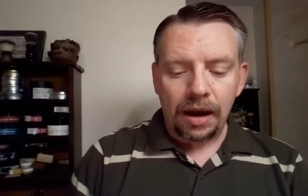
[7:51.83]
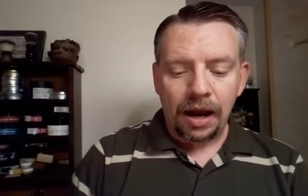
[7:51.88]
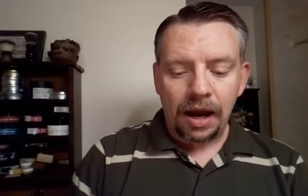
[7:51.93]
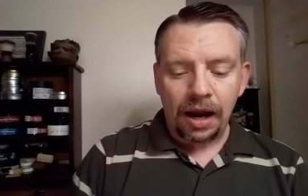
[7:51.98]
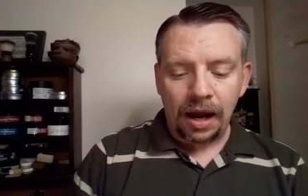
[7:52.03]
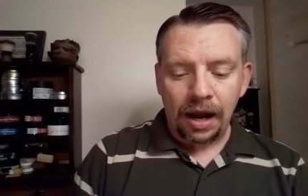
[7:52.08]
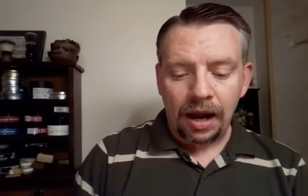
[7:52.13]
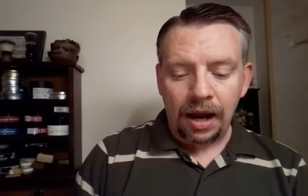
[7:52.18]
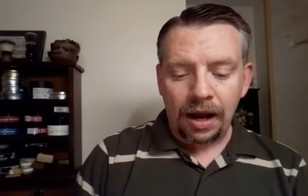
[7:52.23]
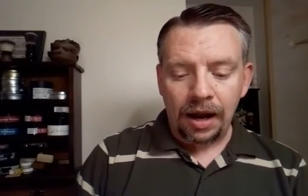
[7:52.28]

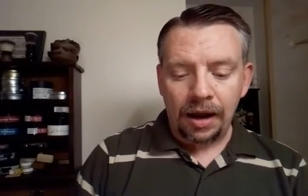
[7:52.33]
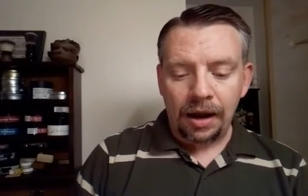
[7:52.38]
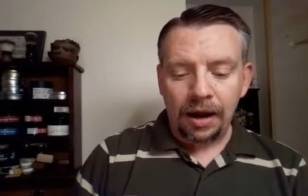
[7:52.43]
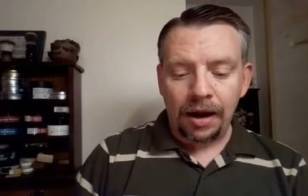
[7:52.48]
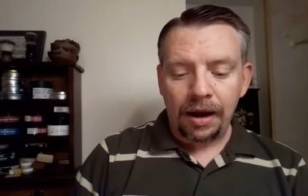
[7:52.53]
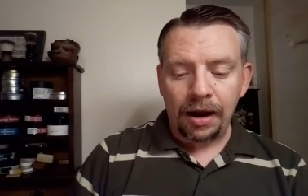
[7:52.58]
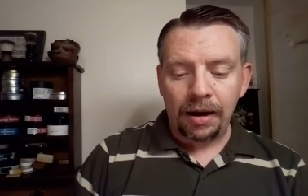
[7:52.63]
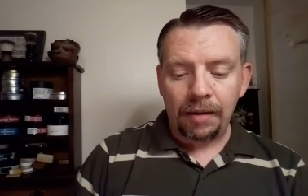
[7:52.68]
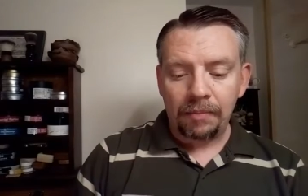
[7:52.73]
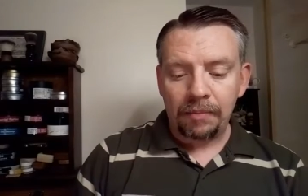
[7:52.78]

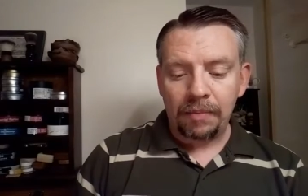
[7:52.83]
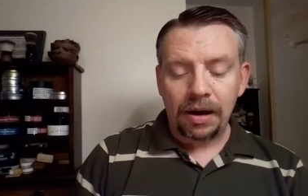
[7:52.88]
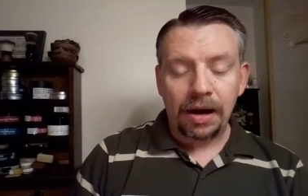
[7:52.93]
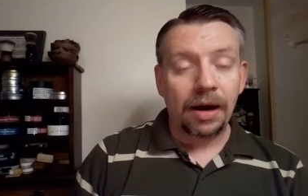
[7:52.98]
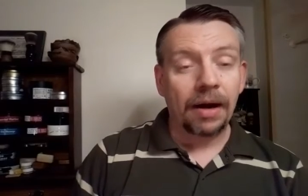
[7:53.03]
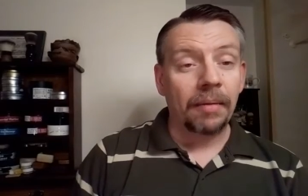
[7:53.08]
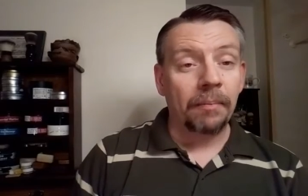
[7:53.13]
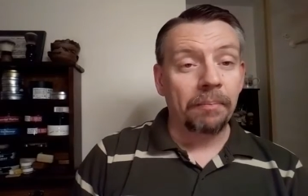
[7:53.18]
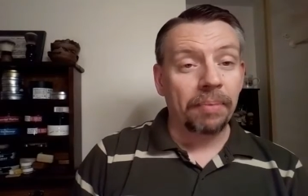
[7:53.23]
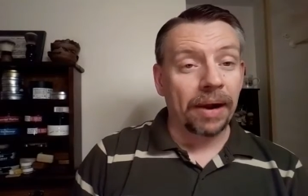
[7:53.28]

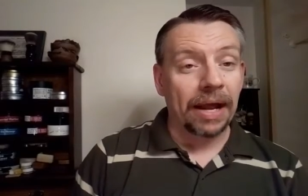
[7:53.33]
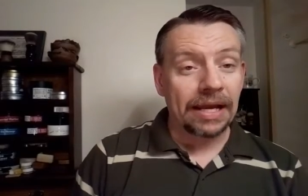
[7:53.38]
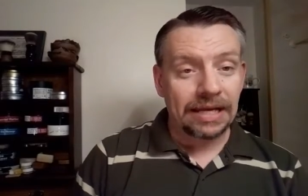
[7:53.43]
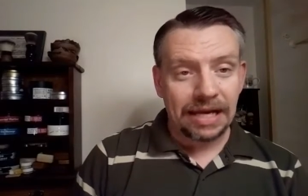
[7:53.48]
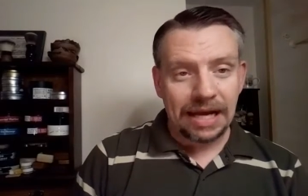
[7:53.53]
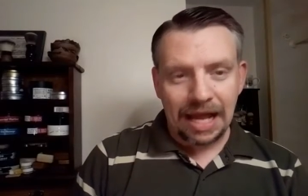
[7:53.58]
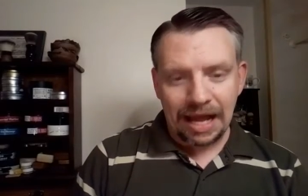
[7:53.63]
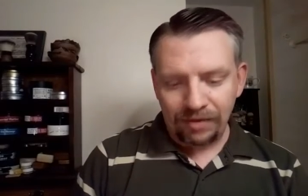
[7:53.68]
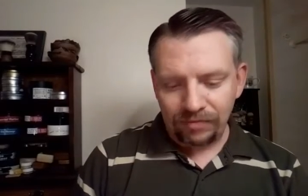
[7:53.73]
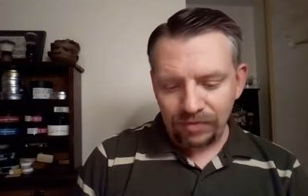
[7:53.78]
But I
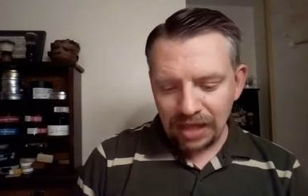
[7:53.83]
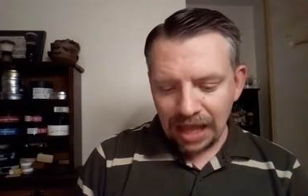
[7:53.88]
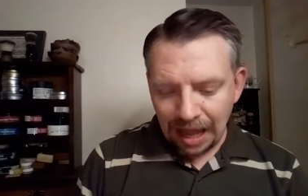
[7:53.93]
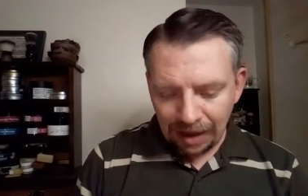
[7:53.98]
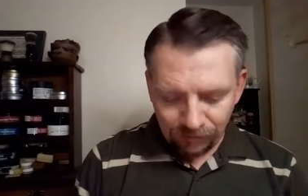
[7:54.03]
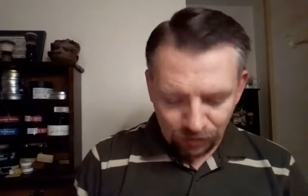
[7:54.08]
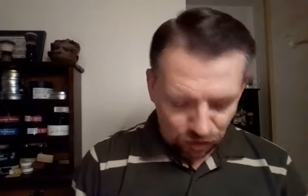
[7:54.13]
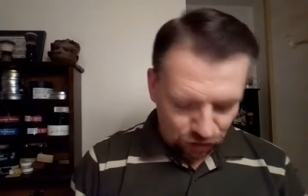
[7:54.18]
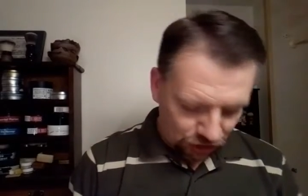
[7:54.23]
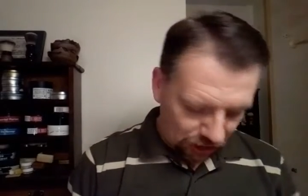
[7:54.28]
didn't have the
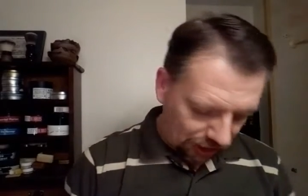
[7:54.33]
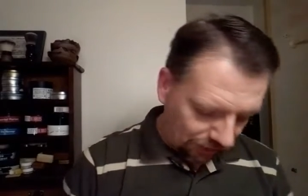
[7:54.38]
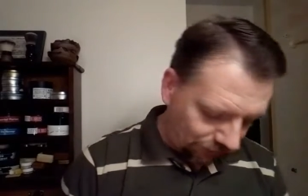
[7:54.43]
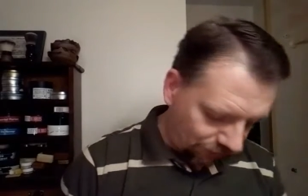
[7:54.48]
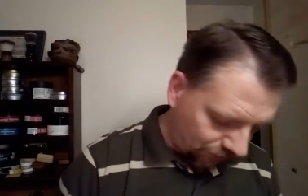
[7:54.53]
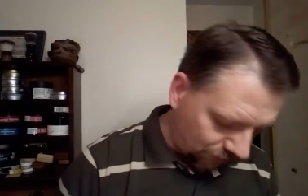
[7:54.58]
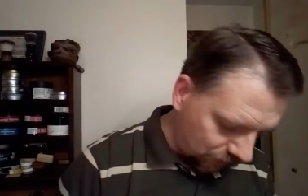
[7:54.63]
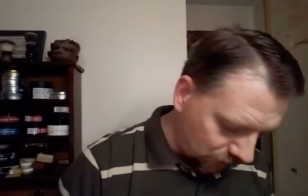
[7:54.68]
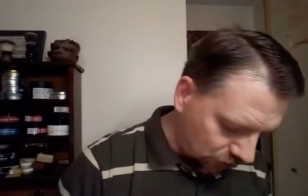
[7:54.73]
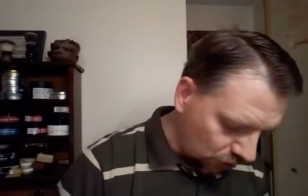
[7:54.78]
aftershave,
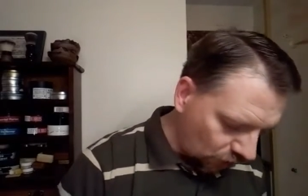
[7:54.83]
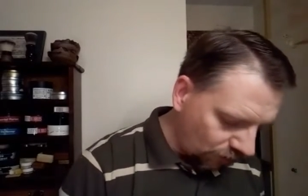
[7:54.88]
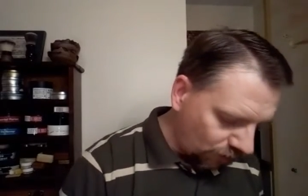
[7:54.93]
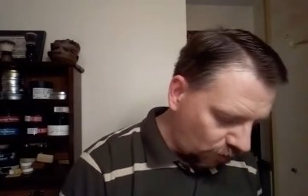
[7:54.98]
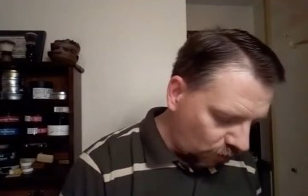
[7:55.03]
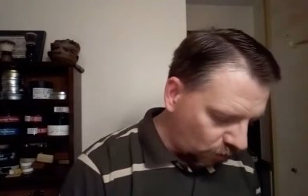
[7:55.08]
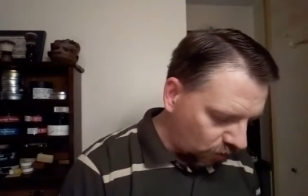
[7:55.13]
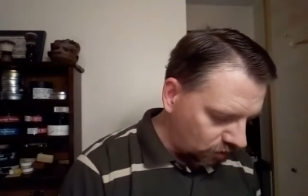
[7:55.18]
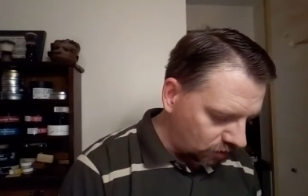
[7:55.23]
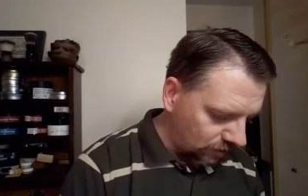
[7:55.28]
so of
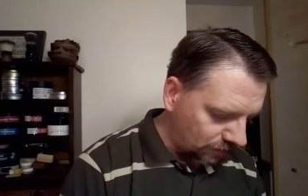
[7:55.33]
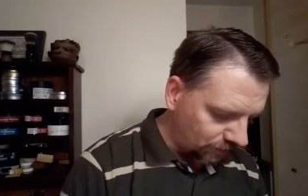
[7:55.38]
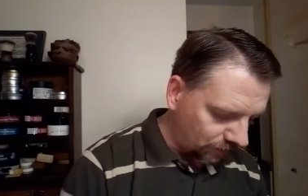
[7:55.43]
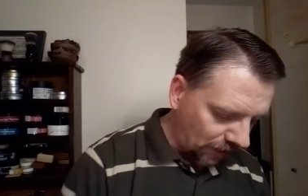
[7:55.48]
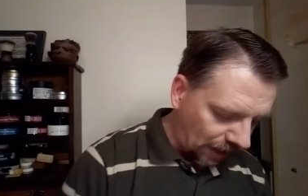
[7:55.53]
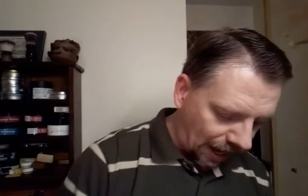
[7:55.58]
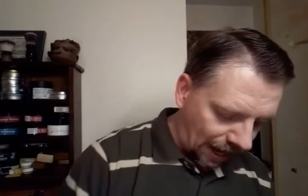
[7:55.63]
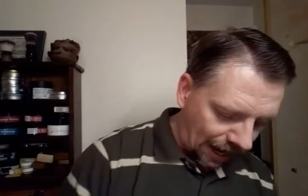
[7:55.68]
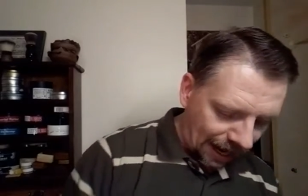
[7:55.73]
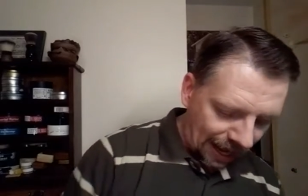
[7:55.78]
course
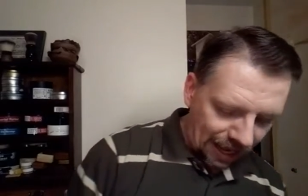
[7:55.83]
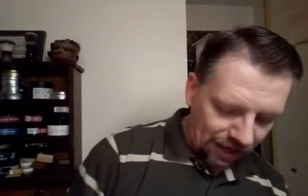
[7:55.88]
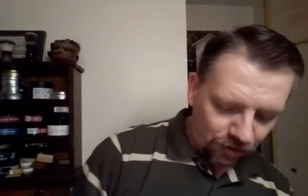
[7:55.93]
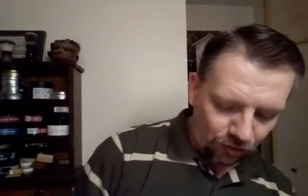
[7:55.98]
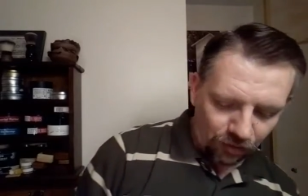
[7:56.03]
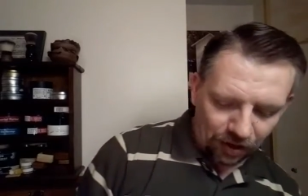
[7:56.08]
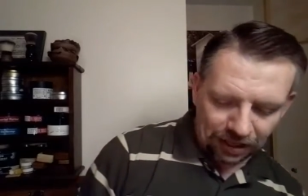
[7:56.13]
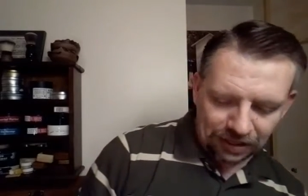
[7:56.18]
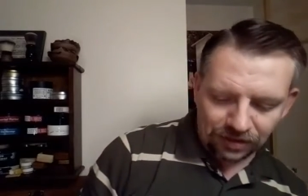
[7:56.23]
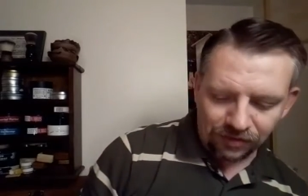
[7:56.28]
I had to
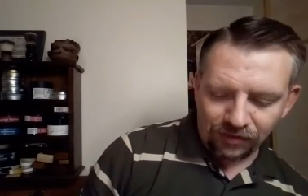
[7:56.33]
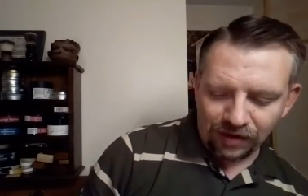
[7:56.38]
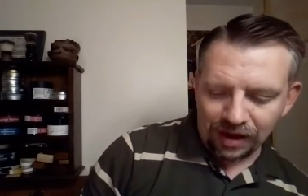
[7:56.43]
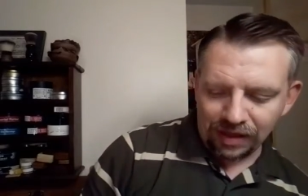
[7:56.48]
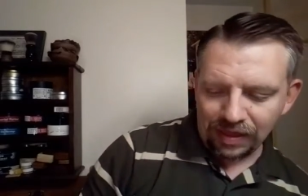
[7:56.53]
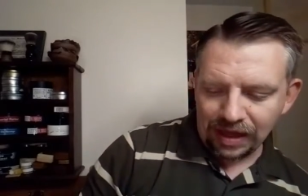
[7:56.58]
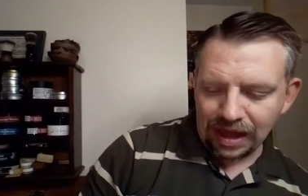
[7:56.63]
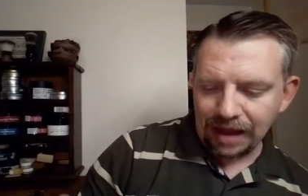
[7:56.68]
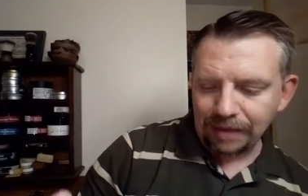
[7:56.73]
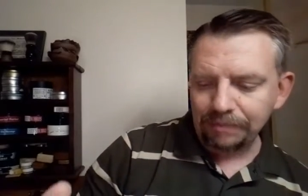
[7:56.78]
rectify
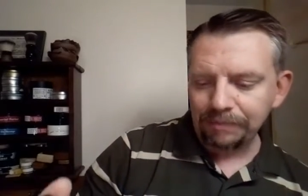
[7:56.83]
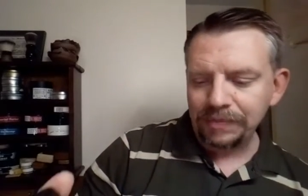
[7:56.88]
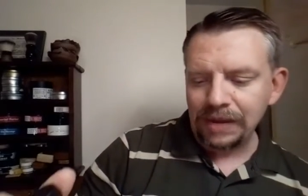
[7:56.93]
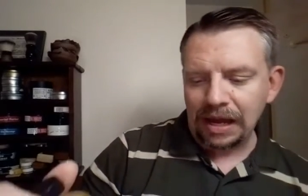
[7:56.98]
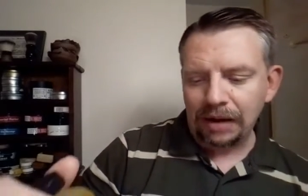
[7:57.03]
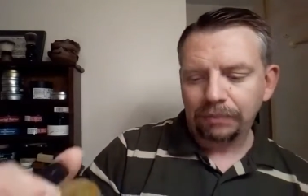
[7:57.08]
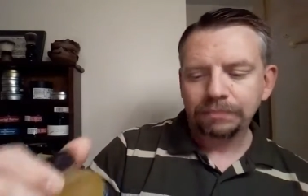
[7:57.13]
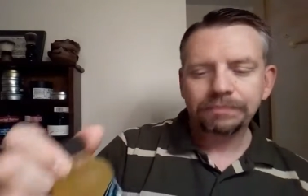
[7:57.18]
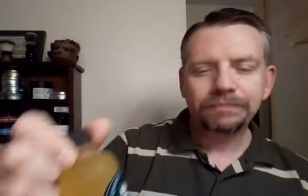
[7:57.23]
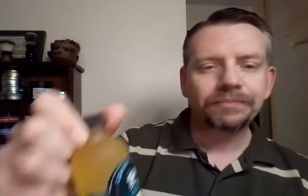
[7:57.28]
that.
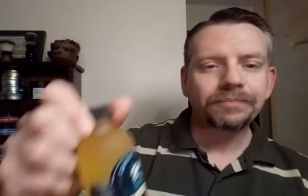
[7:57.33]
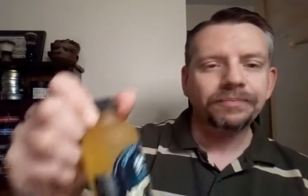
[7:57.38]
Now,